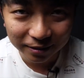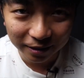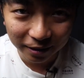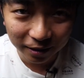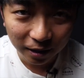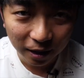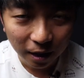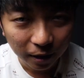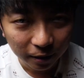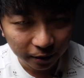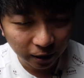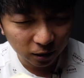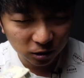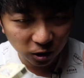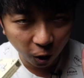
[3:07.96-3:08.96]
it.
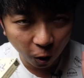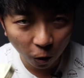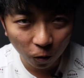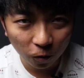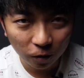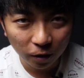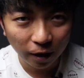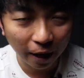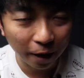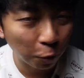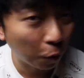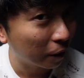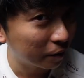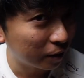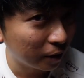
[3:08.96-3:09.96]
That's all I
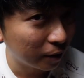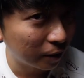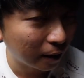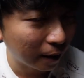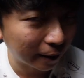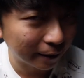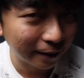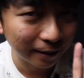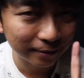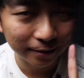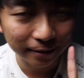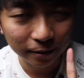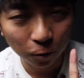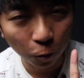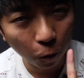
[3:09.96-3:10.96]
wanted, and that's
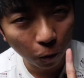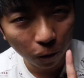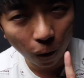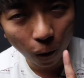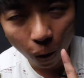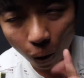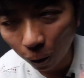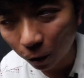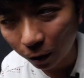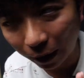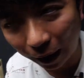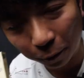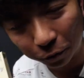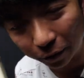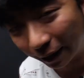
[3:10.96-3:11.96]
all
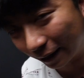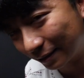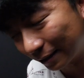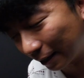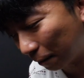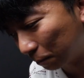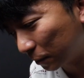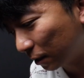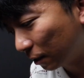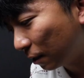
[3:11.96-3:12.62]
I would accept.